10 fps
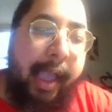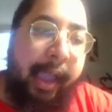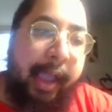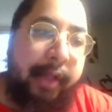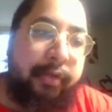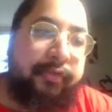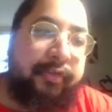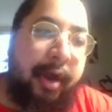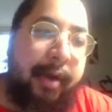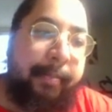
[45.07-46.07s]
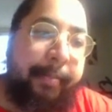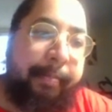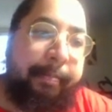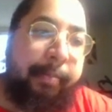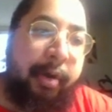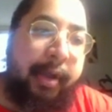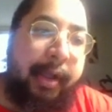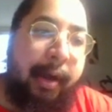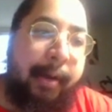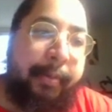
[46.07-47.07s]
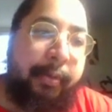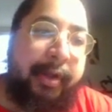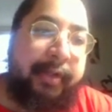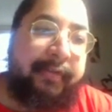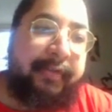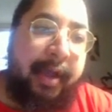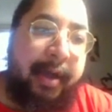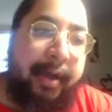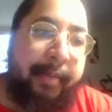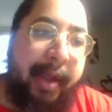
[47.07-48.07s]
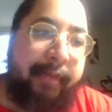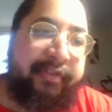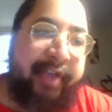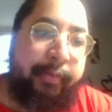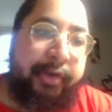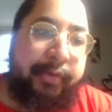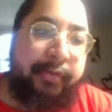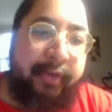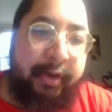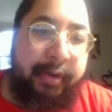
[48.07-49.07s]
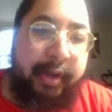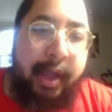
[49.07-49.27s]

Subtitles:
and start burning our opponents every time we do so.